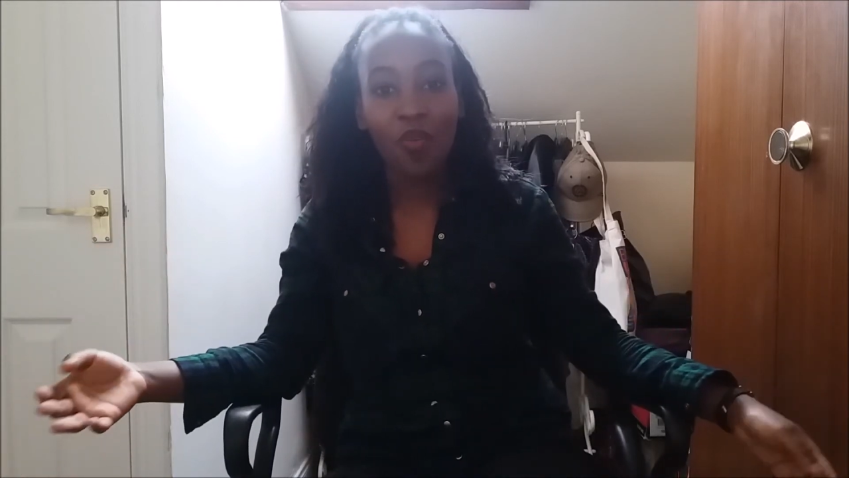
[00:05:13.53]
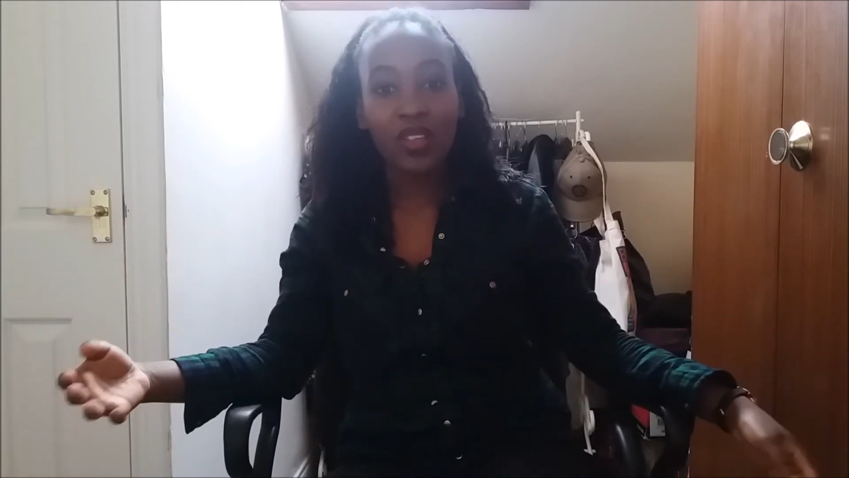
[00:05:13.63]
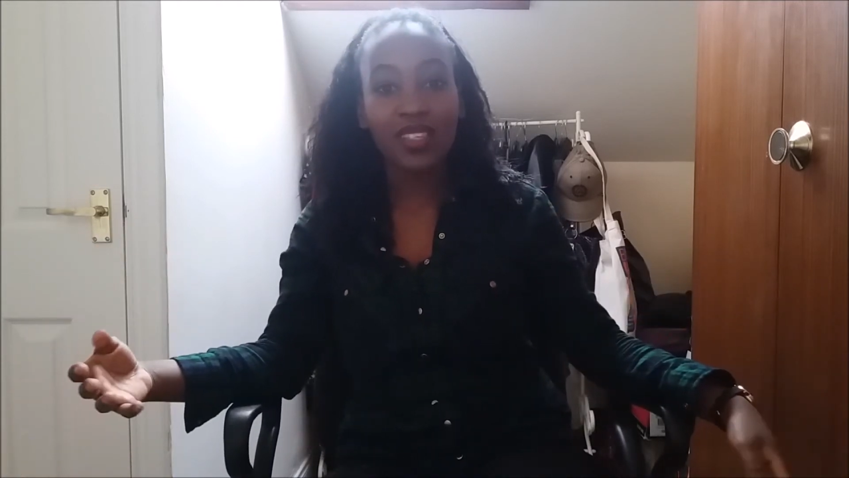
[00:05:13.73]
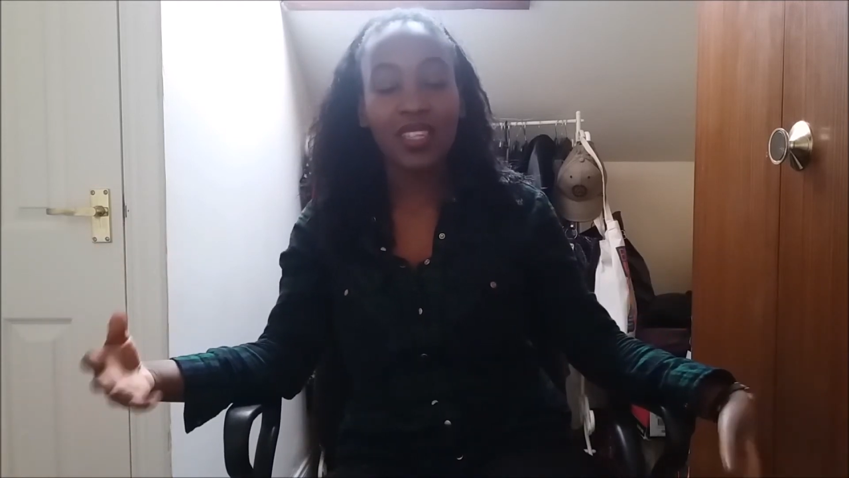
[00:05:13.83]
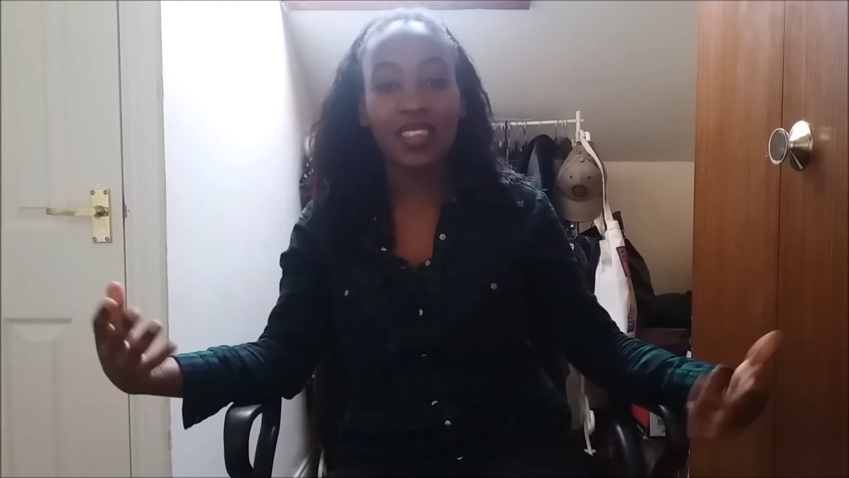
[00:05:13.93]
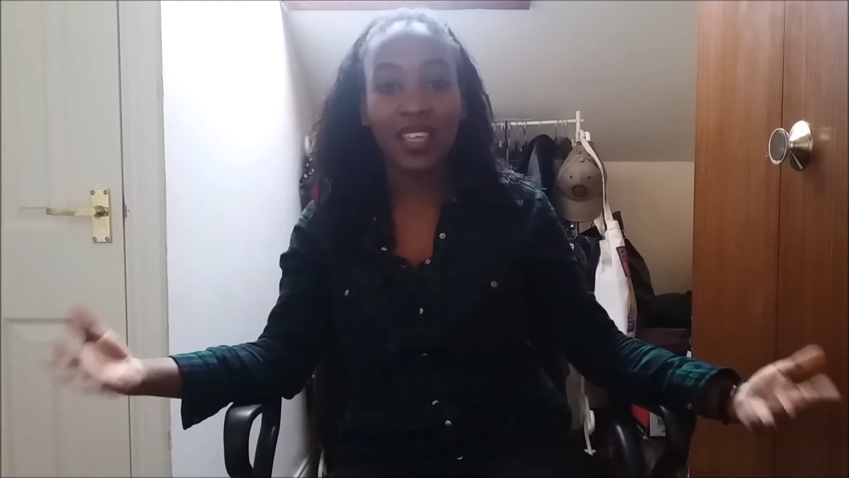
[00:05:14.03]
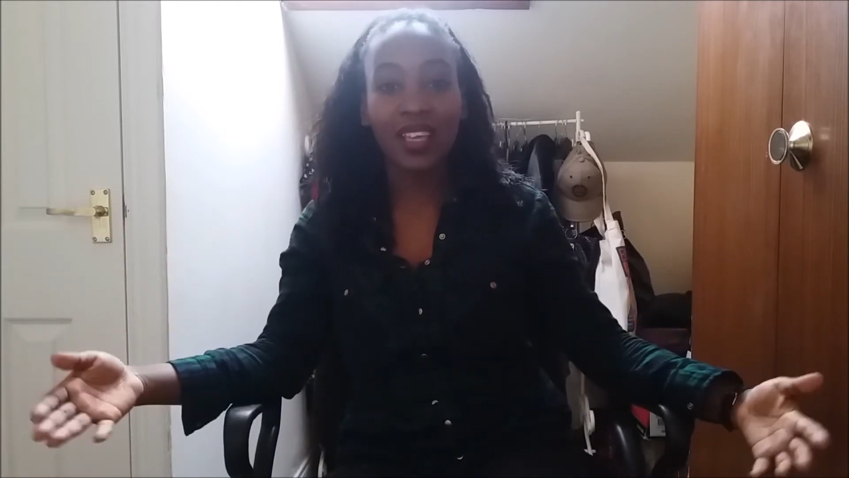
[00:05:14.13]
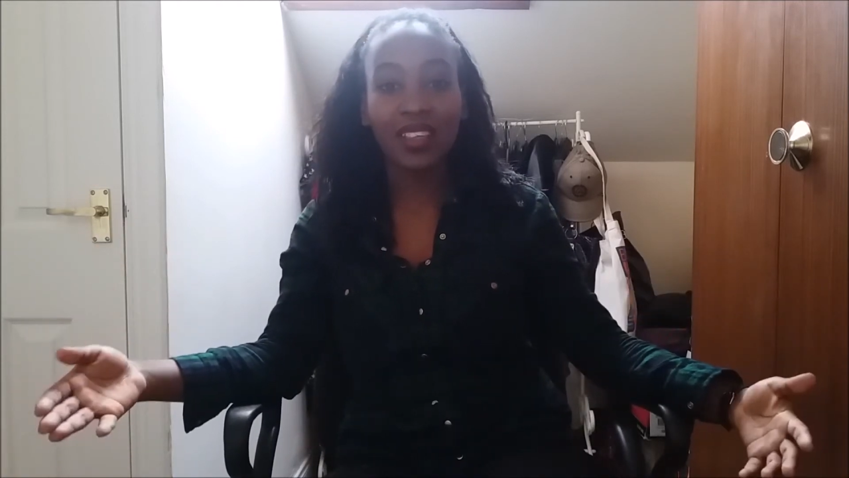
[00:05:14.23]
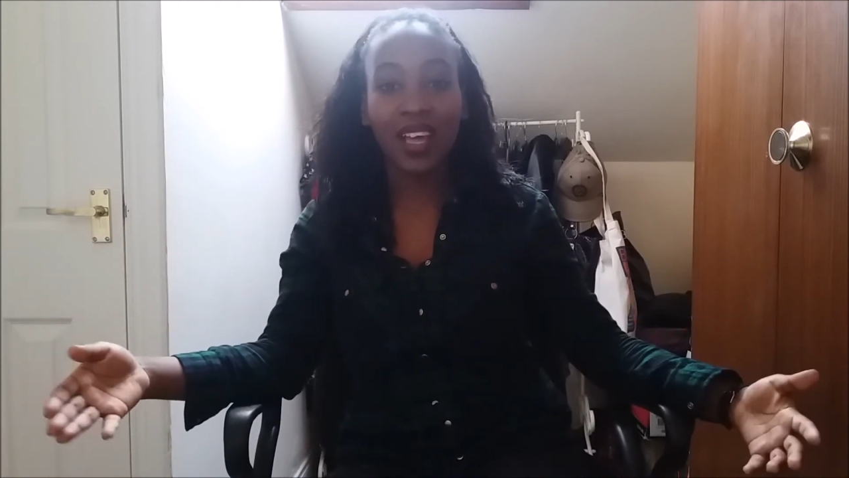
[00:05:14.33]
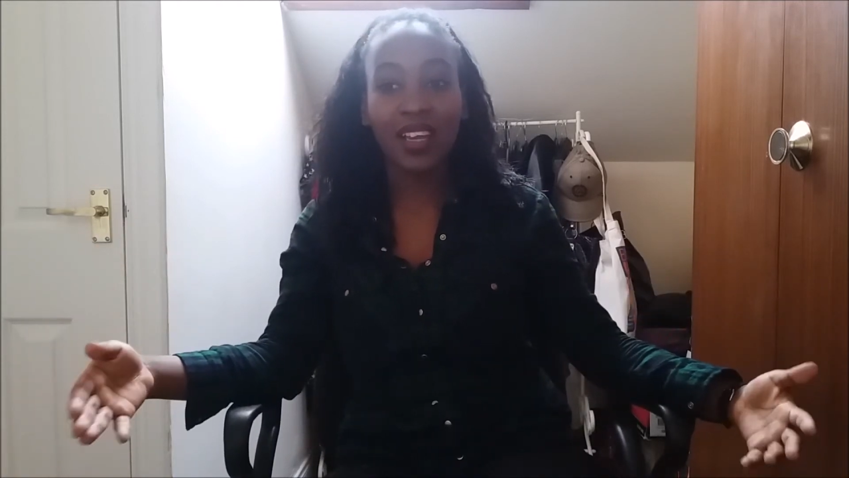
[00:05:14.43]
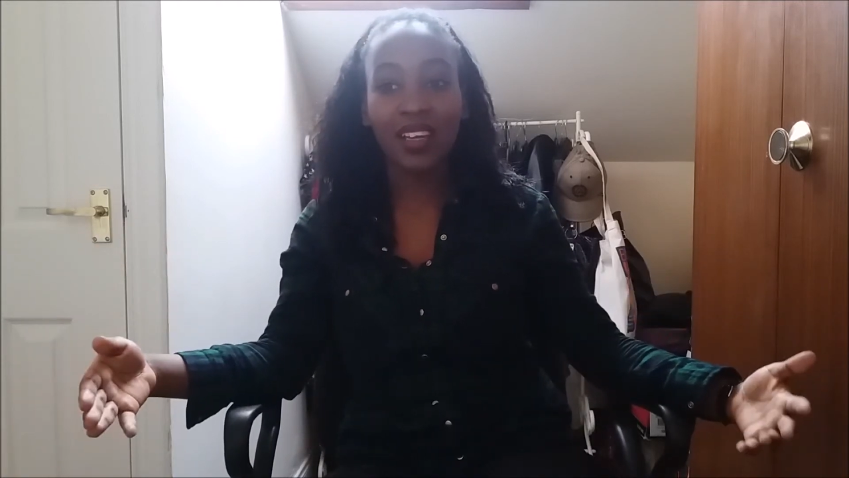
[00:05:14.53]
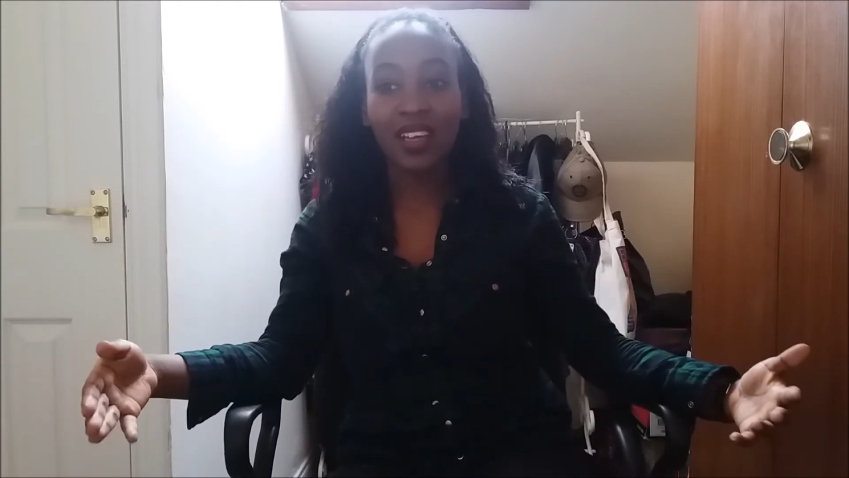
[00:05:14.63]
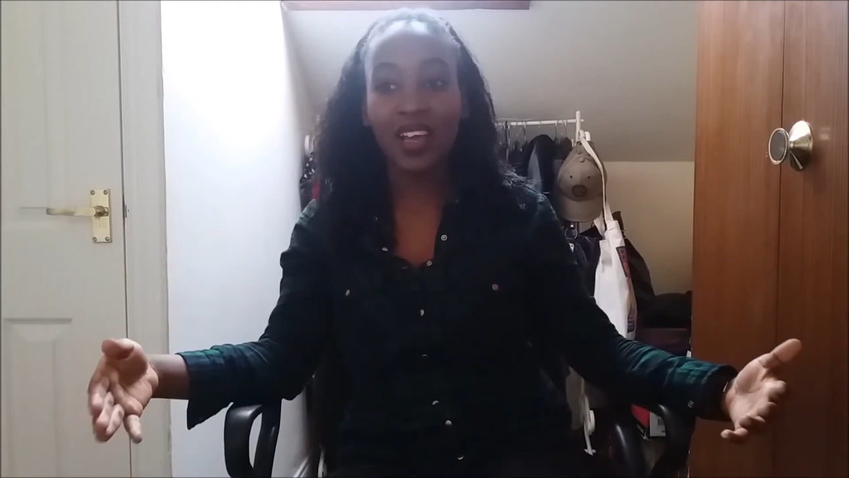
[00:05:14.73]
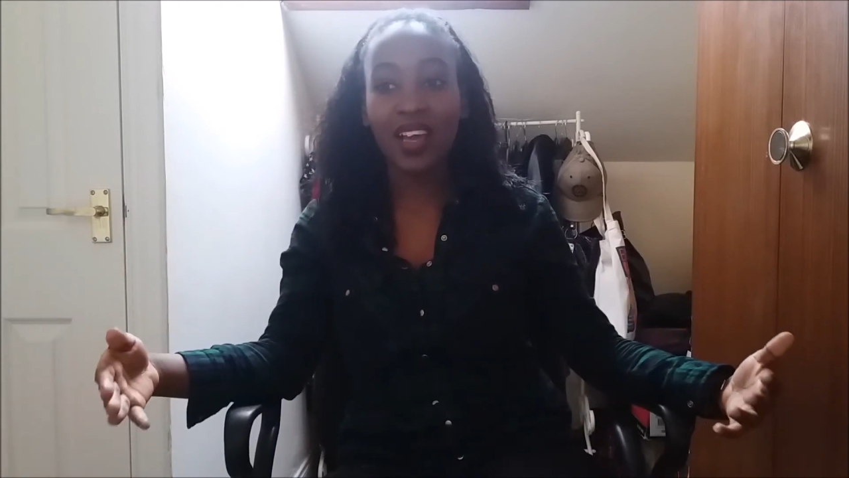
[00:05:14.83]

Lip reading: what's the thing that